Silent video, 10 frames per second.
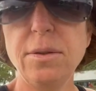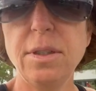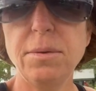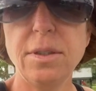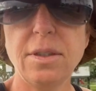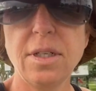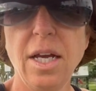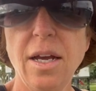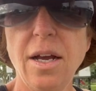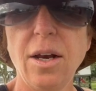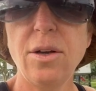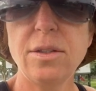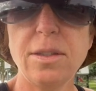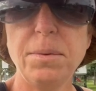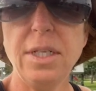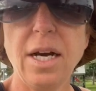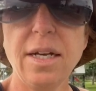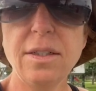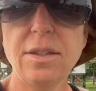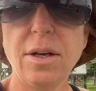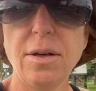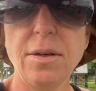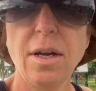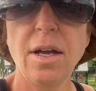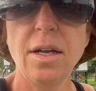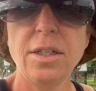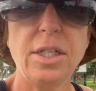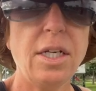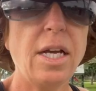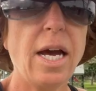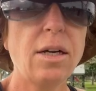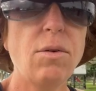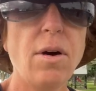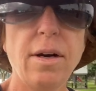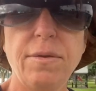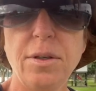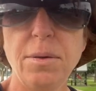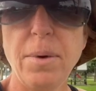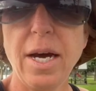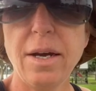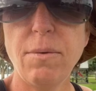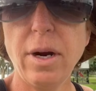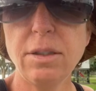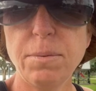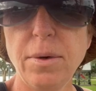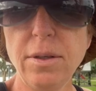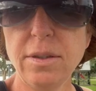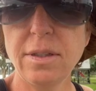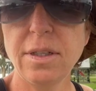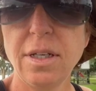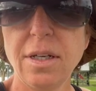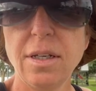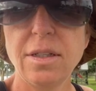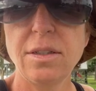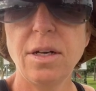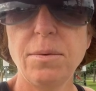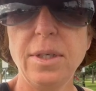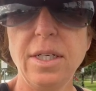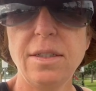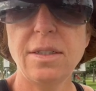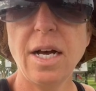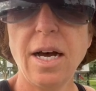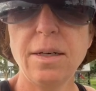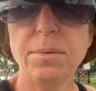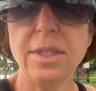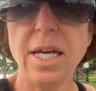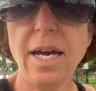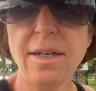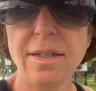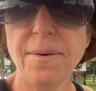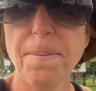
there was lots to be done. So she had quite a few bad rust spots. So we started with that.